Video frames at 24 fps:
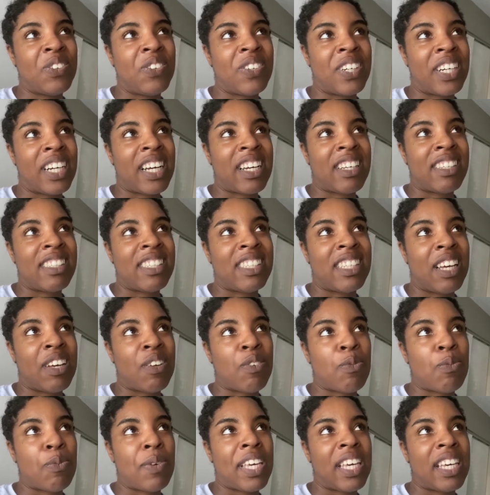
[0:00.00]
workout stuff
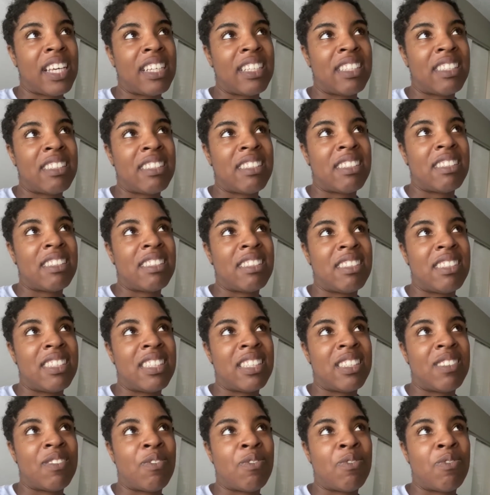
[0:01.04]
because
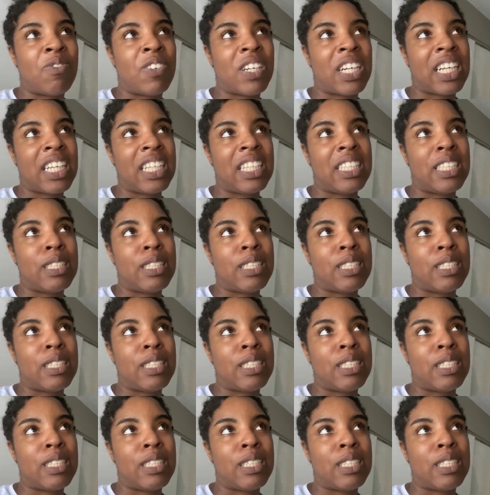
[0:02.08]
this freaking